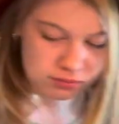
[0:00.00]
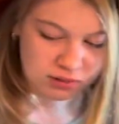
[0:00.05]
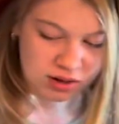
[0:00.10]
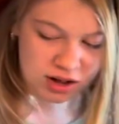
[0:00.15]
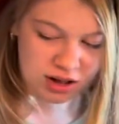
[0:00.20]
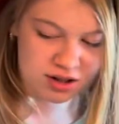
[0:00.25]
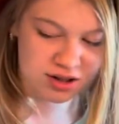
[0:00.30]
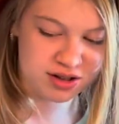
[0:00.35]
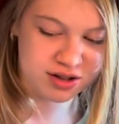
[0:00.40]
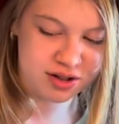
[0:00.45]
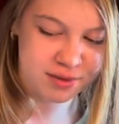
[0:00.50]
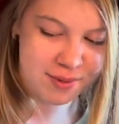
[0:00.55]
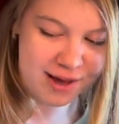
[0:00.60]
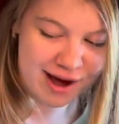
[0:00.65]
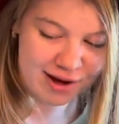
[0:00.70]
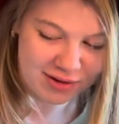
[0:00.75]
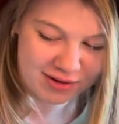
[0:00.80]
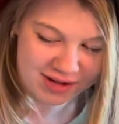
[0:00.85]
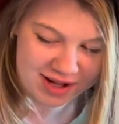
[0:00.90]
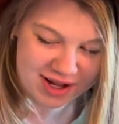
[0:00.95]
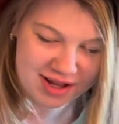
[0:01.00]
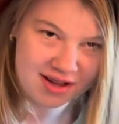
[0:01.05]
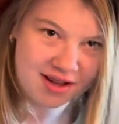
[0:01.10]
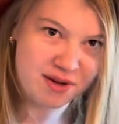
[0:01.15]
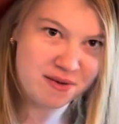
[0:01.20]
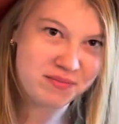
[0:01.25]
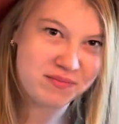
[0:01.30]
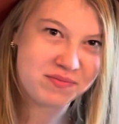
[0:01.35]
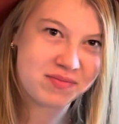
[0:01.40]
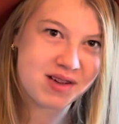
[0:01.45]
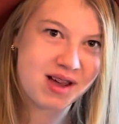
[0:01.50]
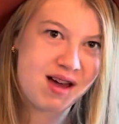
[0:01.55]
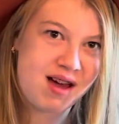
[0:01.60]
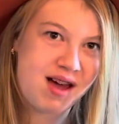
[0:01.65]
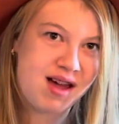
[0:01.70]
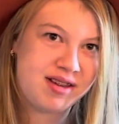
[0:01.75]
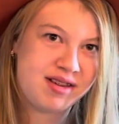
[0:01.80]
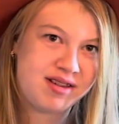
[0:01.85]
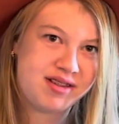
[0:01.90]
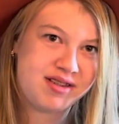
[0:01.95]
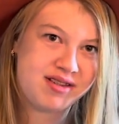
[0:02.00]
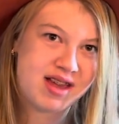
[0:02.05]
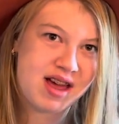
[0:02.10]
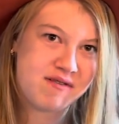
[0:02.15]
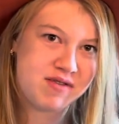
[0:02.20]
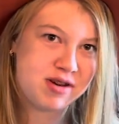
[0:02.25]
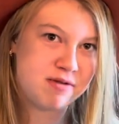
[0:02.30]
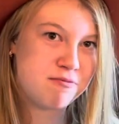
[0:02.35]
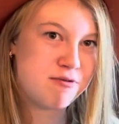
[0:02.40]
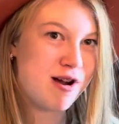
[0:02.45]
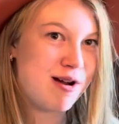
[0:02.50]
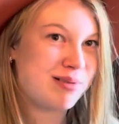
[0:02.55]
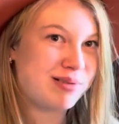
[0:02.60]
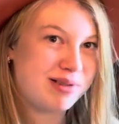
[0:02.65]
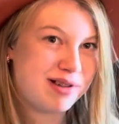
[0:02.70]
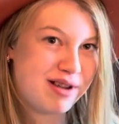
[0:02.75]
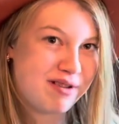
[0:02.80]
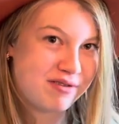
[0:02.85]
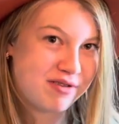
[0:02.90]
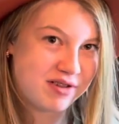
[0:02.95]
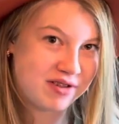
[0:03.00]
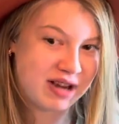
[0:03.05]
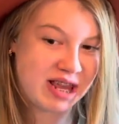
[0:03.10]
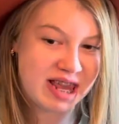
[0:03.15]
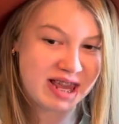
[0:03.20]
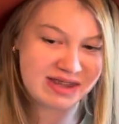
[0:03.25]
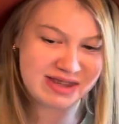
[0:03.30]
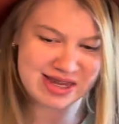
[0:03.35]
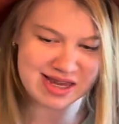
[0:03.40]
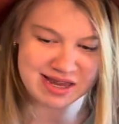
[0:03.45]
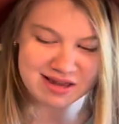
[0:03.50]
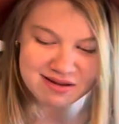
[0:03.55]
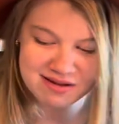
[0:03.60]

this is about like a 7 probably for easy.